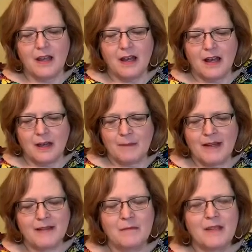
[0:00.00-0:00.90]
Um, I
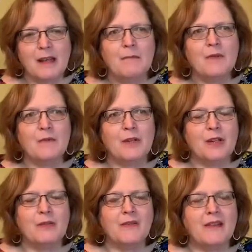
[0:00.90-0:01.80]
sometimes will
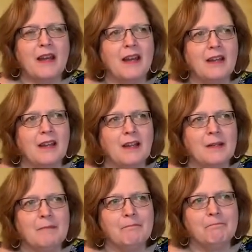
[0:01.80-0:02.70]
use that
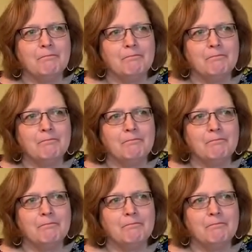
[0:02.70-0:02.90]
um,